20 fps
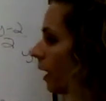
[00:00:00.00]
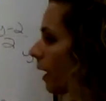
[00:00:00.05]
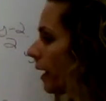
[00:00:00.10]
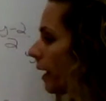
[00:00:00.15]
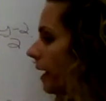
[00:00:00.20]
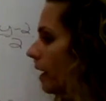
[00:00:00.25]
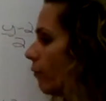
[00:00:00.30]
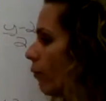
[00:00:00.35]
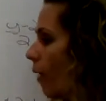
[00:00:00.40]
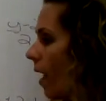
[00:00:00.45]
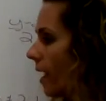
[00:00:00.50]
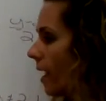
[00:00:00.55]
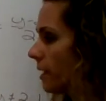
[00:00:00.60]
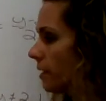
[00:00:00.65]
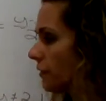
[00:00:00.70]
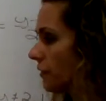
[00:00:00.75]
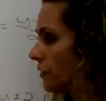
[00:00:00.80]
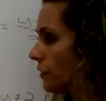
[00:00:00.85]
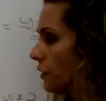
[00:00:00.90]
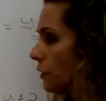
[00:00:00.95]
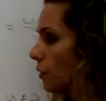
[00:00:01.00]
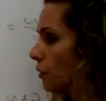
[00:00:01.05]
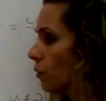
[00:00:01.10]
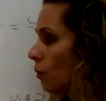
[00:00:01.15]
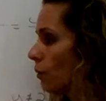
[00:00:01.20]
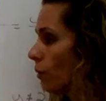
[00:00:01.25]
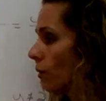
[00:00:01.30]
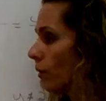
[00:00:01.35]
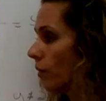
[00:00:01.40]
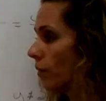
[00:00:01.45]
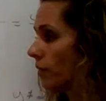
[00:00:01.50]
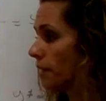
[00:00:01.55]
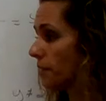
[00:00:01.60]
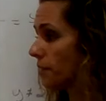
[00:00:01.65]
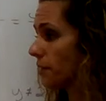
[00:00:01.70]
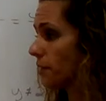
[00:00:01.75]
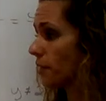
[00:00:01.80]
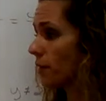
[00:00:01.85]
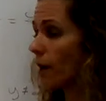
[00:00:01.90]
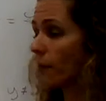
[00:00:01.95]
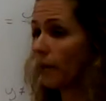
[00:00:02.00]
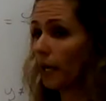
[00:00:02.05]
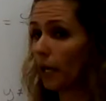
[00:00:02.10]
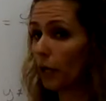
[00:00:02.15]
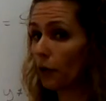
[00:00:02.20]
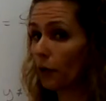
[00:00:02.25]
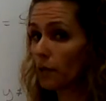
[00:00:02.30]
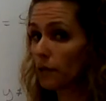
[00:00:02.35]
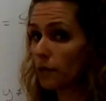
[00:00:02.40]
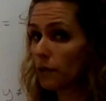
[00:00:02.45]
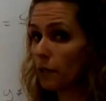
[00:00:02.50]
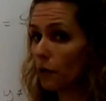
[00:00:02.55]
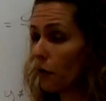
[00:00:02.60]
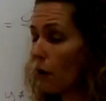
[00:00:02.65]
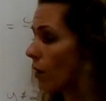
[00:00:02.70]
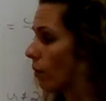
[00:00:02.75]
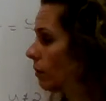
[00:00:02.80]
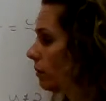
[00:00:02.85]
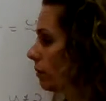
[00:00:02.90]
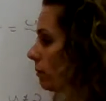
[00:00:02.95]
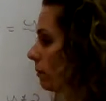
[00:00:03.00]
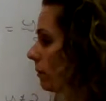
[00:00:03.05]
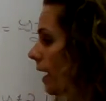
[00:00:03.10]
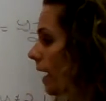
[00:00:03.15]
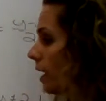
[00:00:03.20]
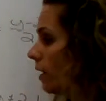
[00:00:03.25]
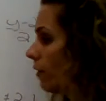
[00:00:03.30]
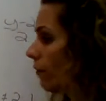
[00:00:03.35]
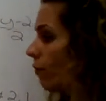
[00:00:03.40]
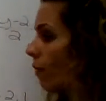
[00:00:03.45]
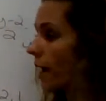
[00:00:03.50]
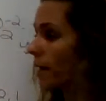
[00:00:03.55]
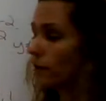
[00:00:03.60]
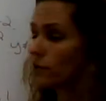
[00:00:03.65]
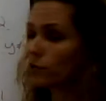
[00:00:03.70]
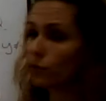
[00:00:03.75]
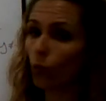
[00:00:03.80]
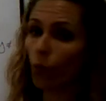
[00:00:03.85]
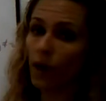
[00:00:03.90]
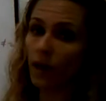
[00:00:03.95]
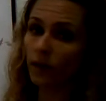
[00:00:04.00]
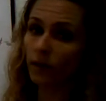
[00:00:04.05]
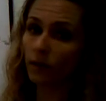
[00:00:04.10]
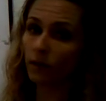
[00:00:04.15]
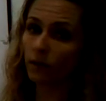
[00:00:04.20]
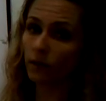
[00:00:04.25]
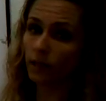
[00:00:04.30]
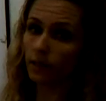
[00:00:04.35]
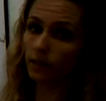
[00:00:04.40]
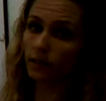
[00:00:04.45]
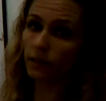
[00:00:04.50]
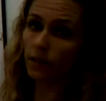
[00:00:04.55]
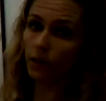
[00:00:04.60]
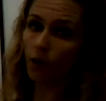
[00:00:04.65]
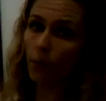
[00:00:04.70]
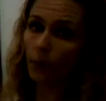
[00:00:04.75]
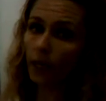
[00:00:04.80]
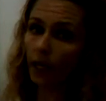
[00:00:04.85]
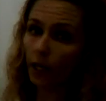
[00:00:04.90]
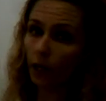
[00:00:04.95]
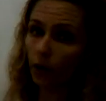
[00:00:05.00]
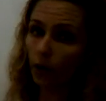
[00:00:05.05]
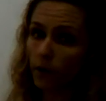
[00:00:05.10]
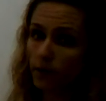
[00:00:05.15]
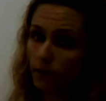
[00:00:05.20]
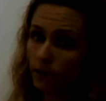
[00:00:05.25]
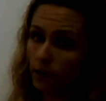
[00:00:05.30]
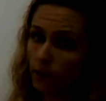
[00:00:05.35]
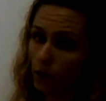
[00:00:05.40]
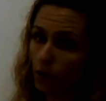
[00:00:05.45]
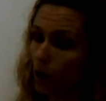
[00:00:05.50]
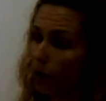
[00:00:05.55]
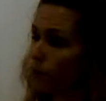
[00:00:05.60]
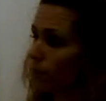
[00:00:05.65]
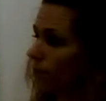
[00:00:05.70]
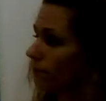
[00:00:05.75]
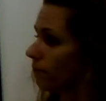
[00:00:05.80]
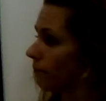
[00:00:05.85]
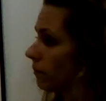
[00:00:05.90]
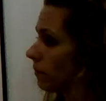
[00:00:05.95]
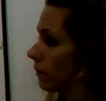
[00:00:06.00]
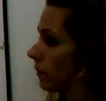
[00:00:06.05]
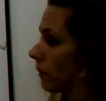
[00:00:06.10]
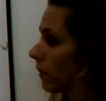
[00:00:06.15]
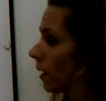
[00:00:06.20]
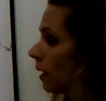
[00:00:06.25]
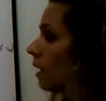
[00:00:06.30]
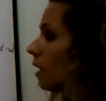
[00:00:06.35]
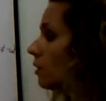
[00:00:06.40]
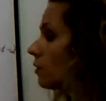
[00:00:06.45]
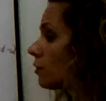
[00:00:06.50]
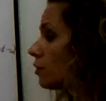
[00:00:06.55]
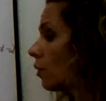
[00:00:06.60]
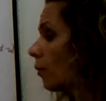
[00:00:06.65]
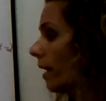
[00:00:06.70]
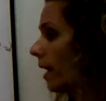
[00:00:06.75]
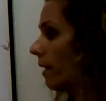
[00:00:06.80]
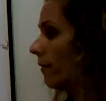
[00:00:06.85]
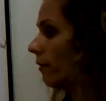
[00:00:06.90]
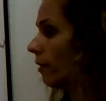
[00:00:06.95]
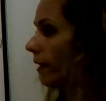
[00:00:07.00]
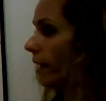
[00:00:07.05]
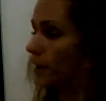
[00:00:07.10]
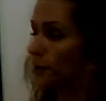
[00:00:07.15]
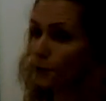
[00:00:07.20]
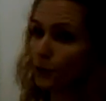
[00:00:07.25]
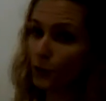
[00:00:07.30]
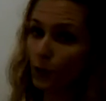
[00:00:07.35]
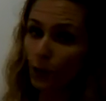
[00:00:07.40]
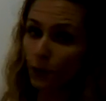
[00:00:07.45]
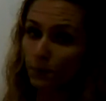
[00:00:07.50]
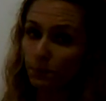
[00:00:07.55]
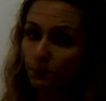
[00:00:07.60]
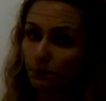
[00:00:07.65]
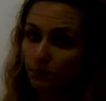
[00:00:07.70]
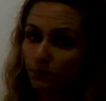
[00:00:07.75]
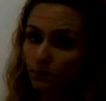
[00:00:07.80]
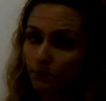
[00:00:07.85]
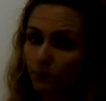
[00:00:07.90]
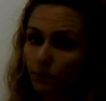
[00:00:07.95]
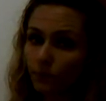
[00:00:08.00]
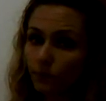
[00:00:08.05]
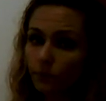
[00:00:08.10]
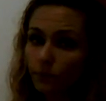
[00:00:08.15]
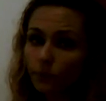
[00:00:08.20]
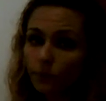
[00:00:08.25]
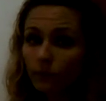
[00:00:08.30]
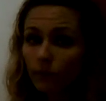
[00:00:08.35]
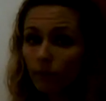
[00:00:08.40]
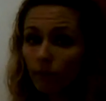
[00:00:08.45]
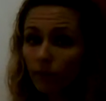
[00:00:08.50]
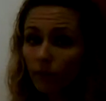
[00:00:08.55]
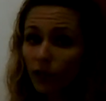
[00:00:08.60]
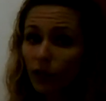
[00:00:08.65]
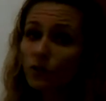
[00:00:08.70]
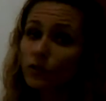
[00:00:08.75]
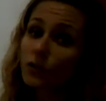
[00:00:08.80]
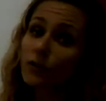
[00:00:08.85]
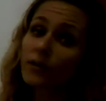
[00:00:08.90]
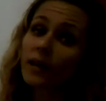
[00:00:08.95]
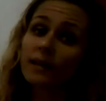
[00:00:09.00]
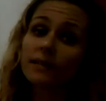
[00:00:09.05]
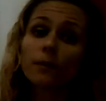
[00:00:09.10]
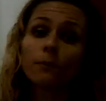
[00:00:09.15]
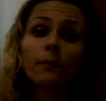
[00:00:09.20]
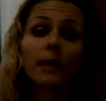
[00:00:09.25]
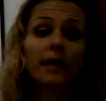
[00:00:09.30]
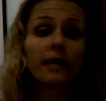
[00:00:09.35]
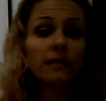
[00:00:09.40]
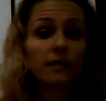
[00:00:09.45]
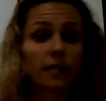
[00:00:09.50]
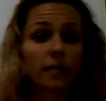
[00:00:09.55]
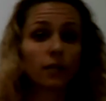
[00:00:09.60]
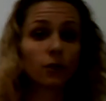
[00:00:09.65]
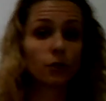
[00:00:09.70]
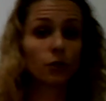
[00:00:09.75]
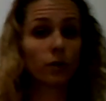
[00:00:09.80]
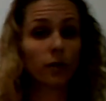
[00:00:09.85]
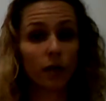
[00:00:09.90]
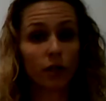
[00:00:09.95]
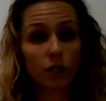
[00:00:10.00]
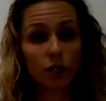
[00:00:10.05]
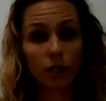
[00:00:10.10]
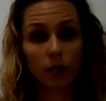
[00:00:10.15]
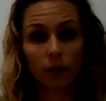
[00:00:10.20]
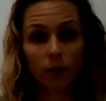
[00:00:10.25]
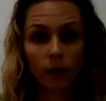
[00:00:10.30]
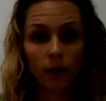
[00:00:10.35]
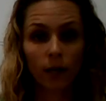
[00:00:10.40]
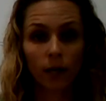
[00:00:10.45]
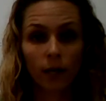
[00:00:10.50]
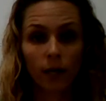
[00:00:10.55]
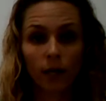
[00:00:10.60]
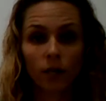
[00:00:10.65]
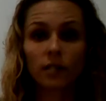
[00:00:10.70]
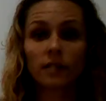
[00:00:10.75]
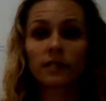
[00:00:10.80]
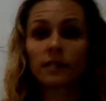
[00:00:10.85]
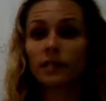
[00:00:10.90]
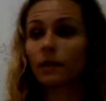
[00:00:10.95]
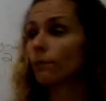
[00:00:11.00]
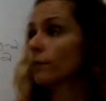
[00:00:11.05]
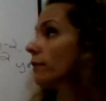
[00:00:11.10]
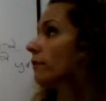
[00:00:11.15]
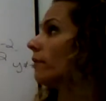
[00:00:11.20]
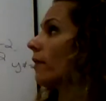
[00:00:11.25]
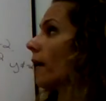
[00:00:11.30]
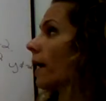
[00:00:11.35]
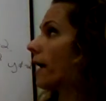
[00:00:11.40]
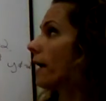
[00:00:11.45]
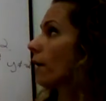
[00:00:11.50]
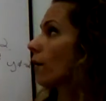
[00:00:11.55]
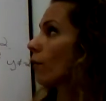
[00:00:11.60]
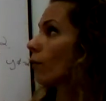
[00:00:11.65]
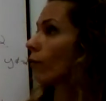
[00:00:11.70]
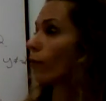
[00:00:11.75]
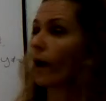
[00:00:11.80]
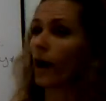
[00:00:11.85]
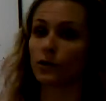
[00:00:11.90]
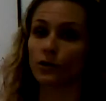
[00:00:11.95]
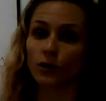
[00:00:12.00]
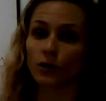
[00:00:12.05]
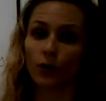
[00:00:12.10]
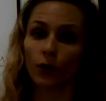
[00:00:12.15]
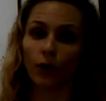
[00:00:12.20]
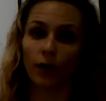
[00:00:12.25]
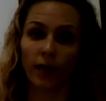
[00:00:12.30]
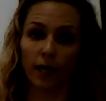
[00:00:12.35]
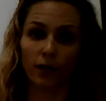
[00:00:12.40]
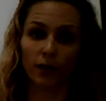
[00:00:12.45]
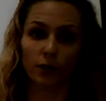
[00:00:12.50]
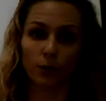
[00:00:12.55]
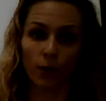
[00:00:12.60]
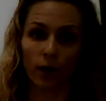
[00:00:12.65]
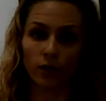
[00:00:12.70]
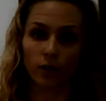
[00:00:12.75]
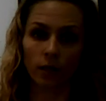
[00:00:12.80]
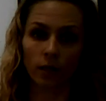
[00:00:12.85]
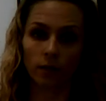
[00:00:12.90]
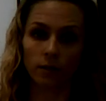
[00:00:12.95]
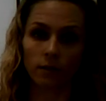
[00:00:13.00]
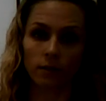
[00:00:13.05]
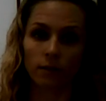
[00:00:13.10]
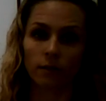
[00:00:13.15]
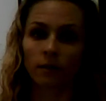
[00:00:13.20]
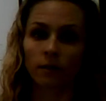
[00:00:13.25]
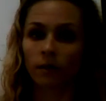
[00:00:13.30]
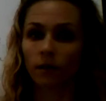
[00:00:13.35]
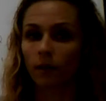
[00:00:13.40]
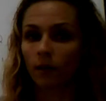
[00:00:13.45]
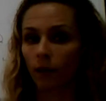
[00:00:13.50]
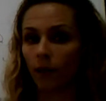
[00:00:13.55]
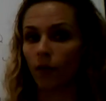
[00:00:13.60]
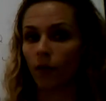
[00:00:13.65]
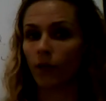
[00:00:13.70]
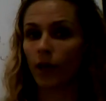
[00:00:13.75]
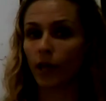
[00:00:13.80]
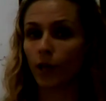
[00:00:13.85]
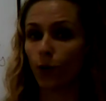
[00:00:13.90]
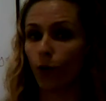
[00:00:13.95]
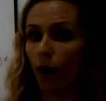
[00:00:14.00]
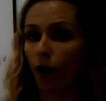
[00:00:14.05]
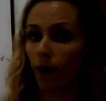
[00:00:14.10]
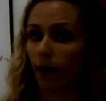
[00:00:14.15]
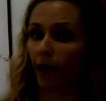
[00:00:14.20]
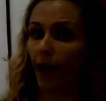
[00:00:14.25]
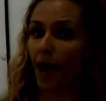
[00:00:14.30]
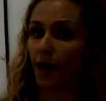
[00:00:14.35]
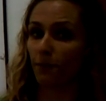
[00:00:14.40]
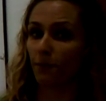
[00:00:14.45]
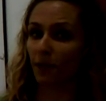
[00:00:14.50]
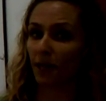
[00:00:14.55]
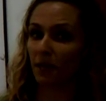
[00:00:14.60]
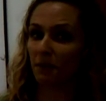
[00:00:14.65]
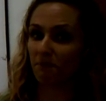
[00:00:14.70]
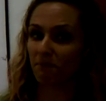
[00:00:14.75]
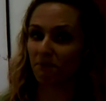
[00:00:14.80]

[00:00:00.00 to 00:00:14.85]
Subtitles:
If y is 2, this denominator is 0. And if y is 1, this denominator is 0. So we have our answer. So that's a basic introduction to simplifying rational expressions. Thank you, Khan Academy.